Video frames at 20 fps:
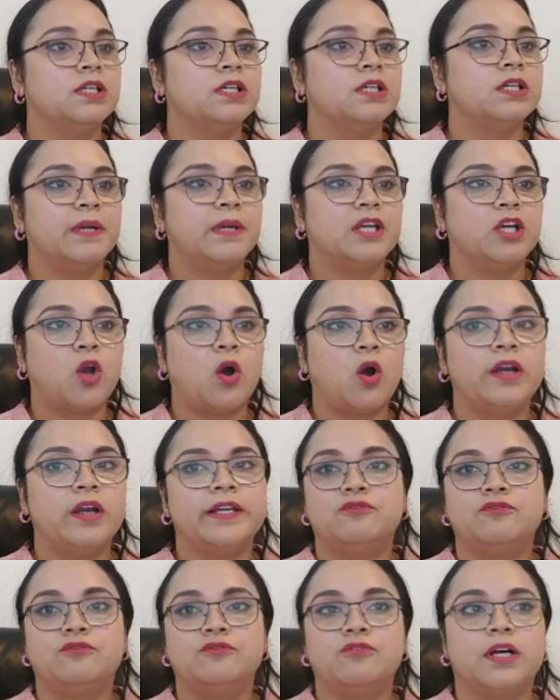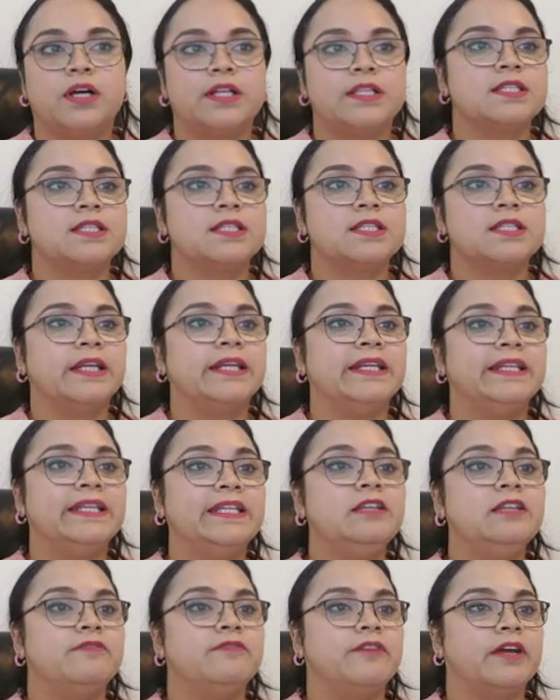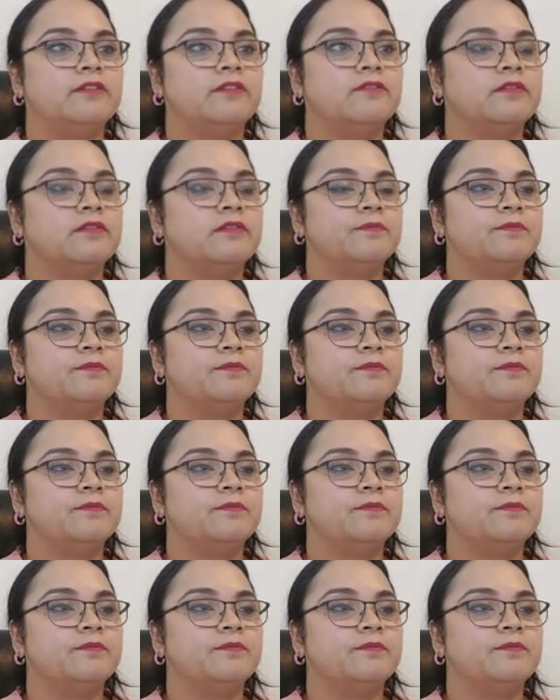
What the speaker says: but not at once d5.